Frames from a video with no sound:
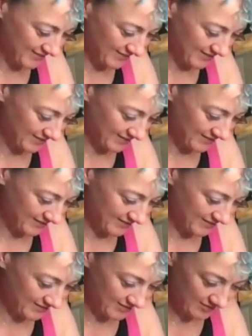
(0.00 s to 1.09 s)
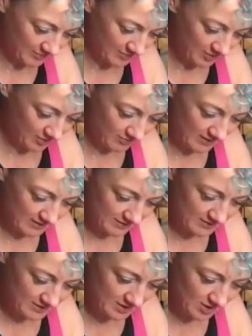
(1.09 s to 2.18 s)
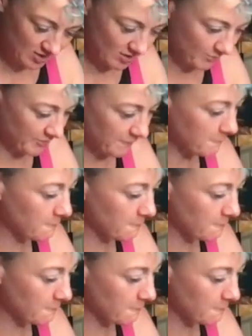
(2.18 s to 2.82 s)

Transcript: Right, pure red on the top.